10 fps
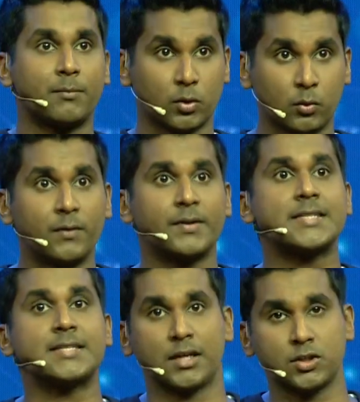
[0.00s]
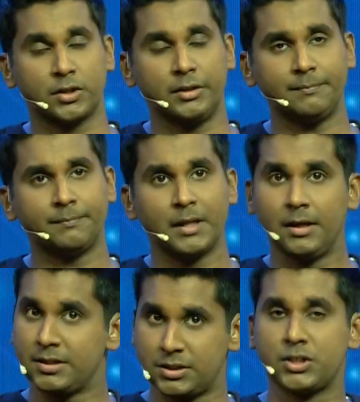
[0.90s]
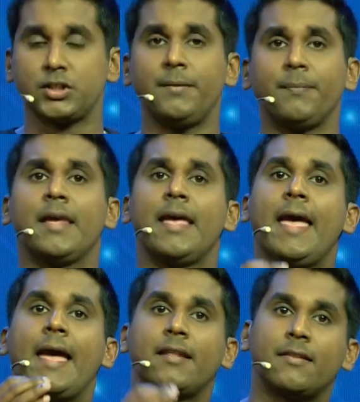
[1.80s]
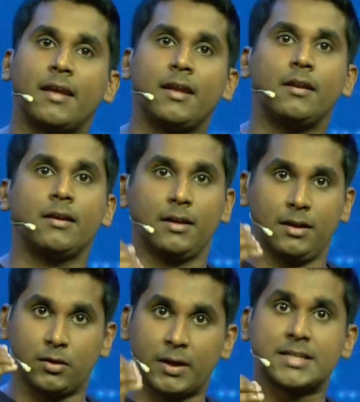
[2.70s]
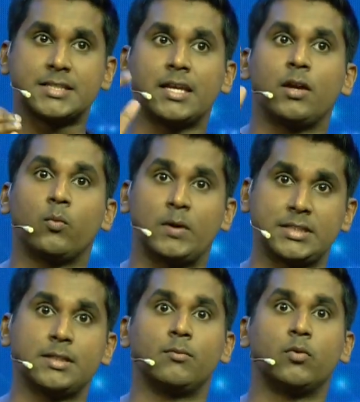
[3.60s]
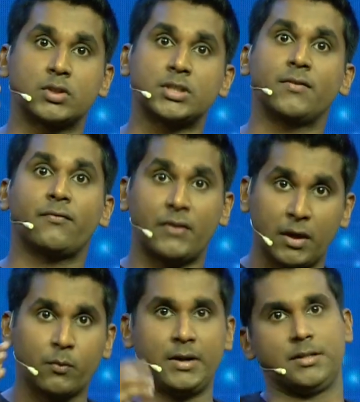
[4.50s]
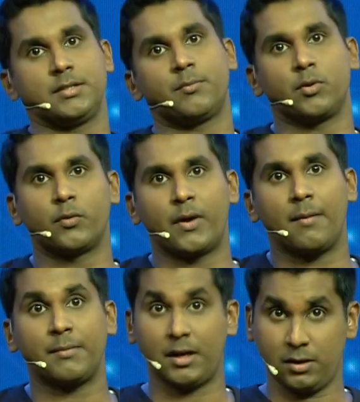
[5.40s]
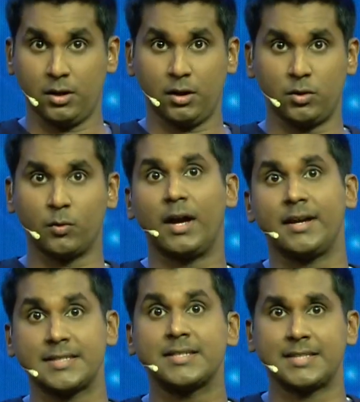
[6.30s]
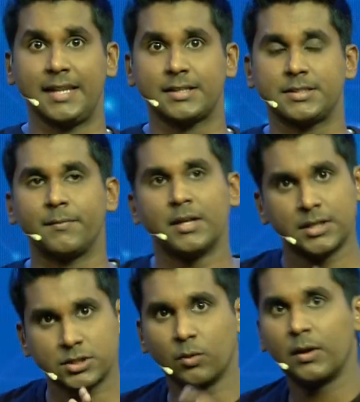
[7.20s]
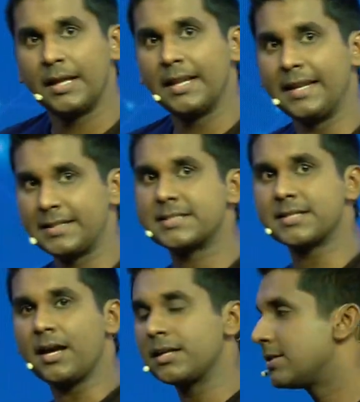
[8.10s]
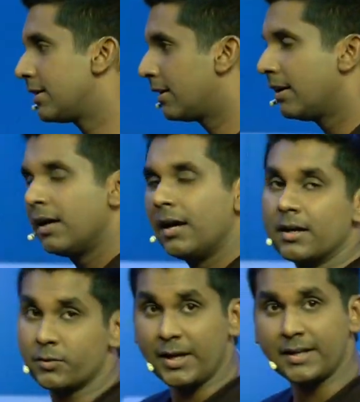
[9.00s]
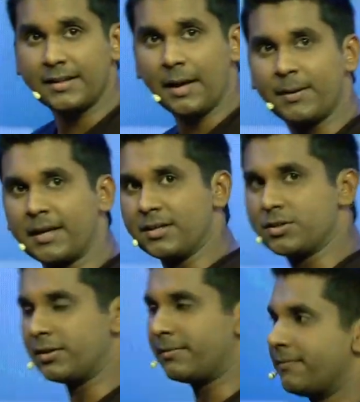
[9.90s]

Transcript: throughout this session, and then you can see what's the most favorite program that you guys selected. So let's start creating the application.